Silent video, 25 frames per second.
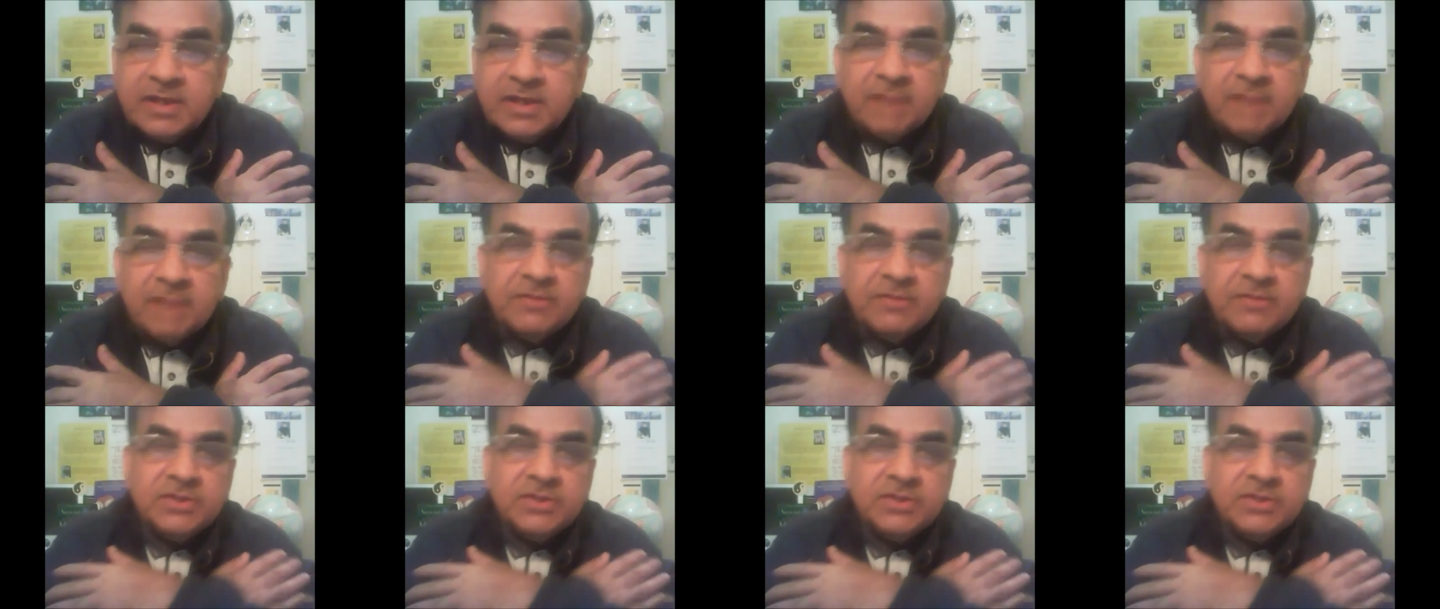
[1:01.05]

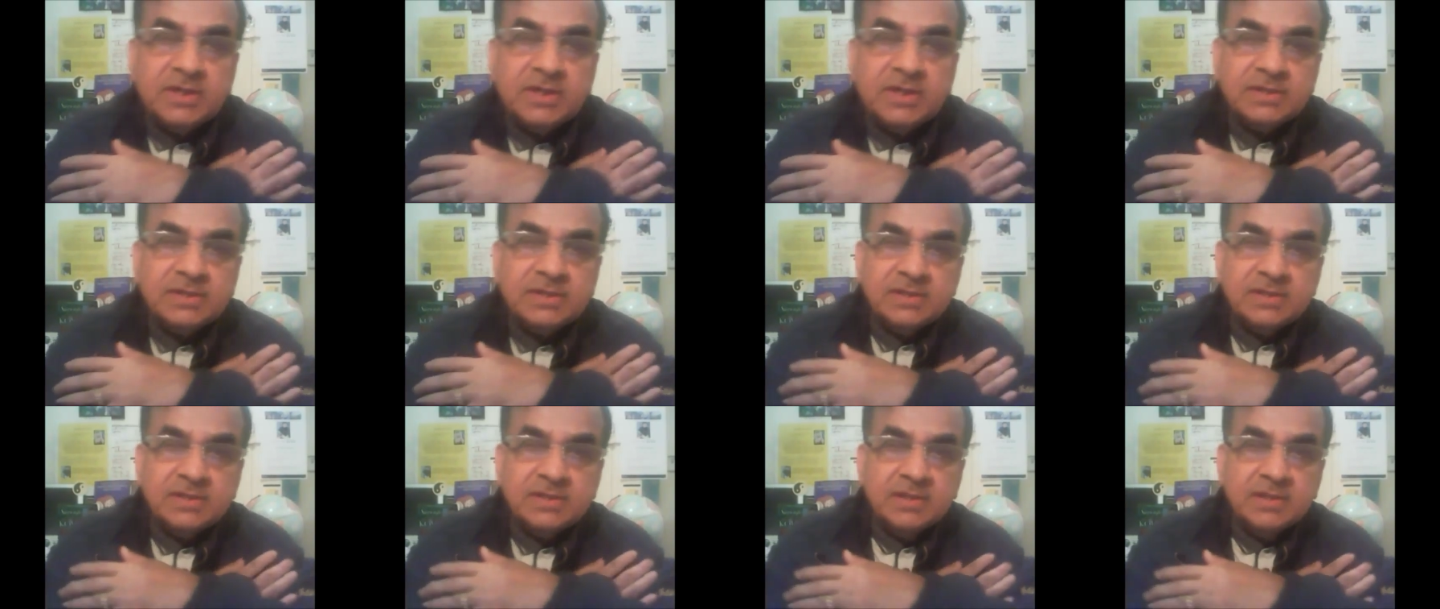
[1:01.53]

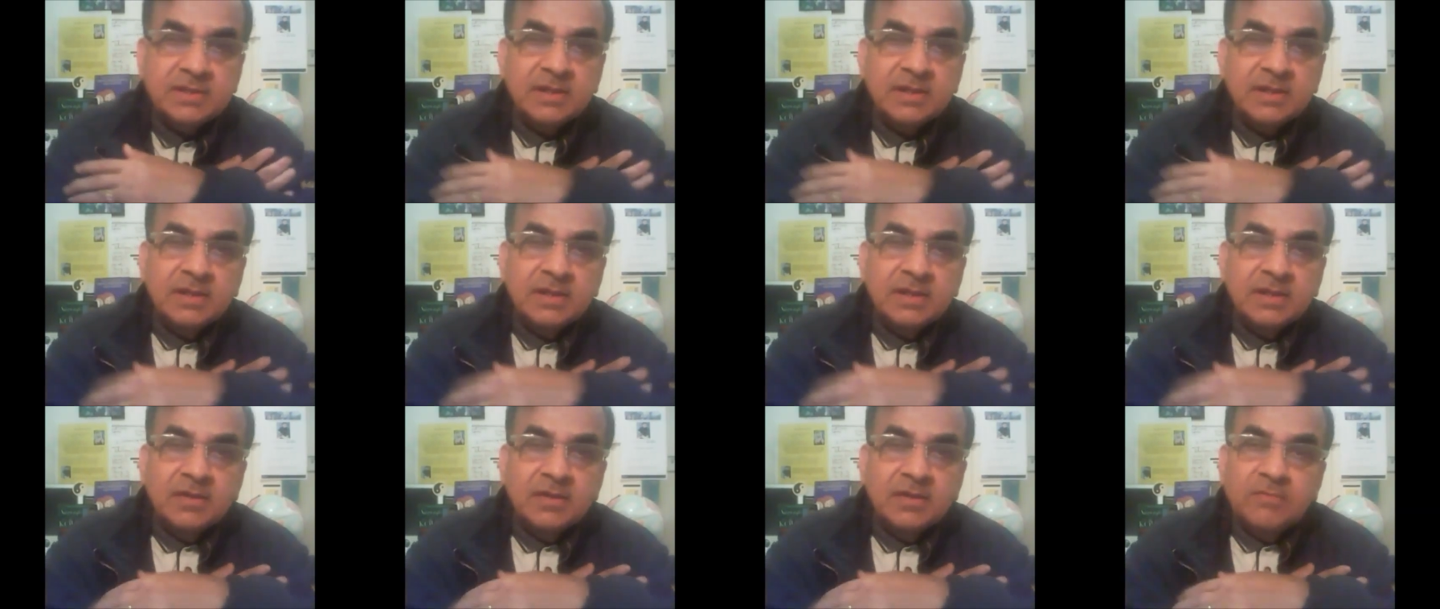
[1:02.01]
adventures,
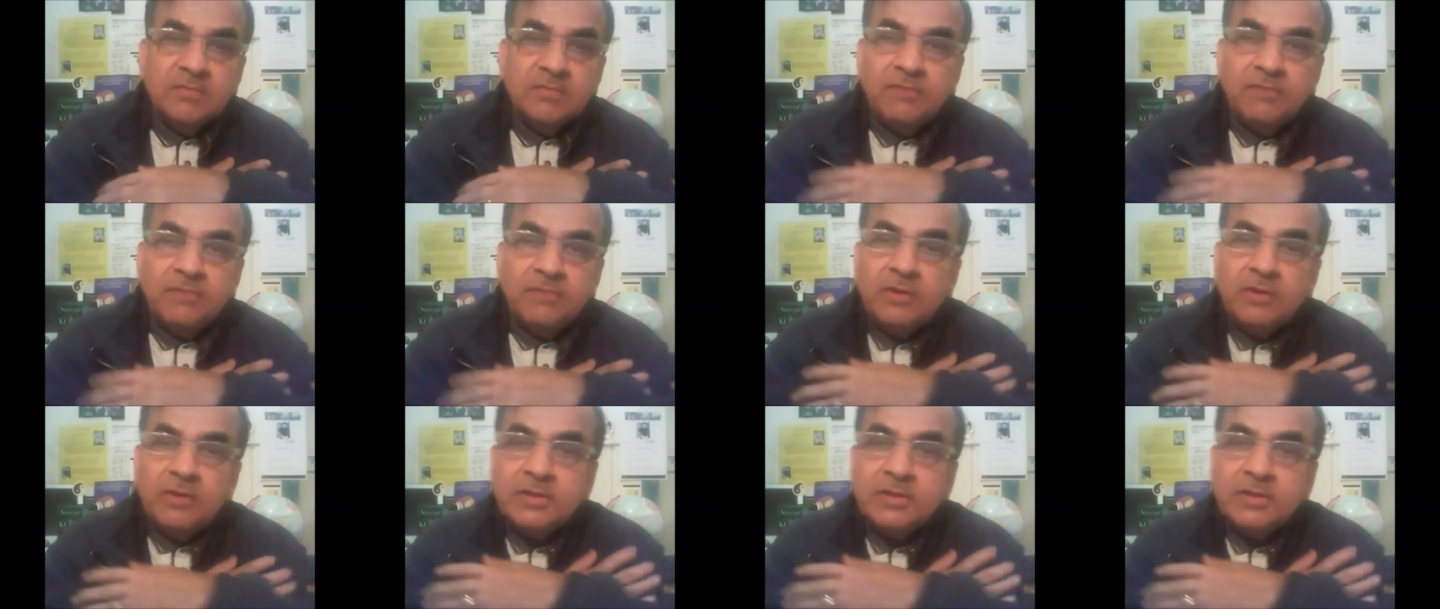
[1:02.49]

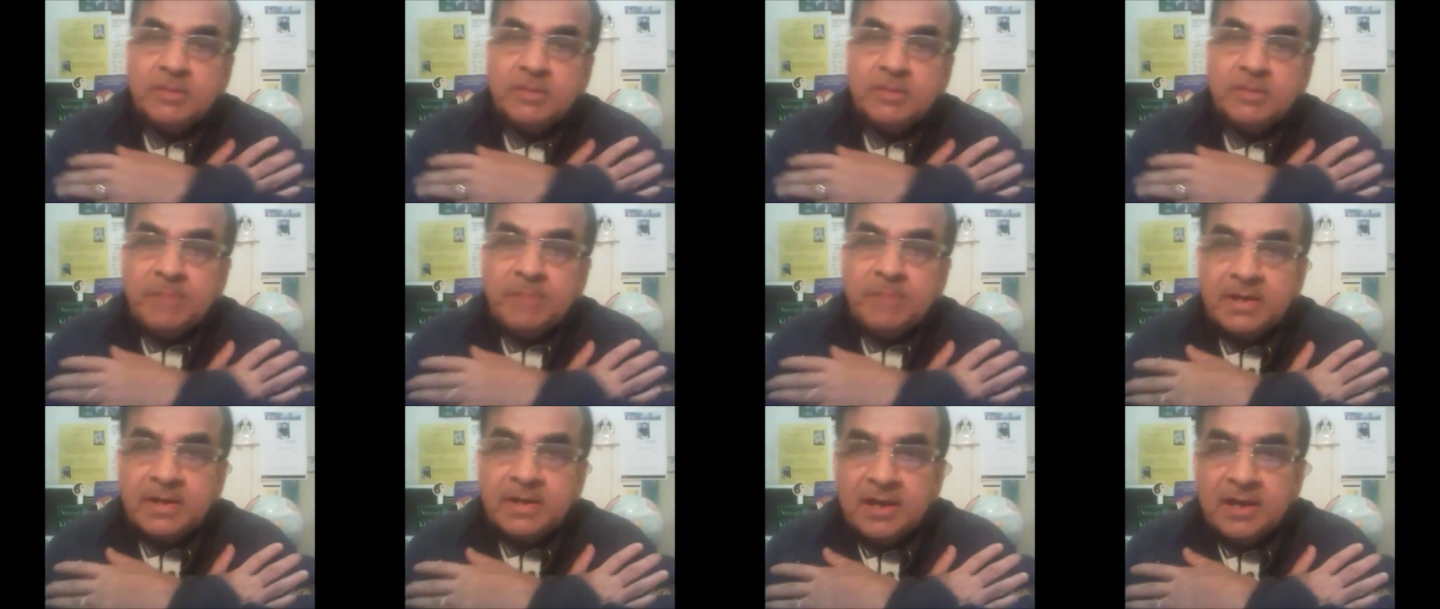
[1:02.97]
following the
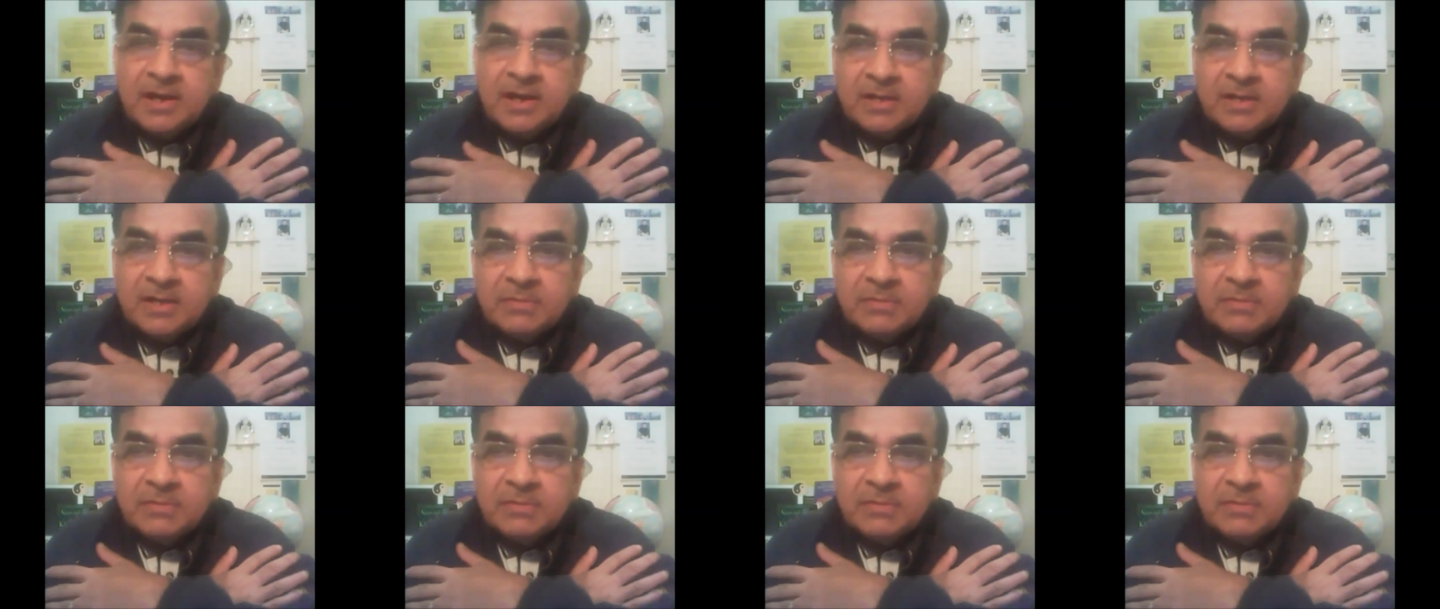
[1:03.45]
pattern of the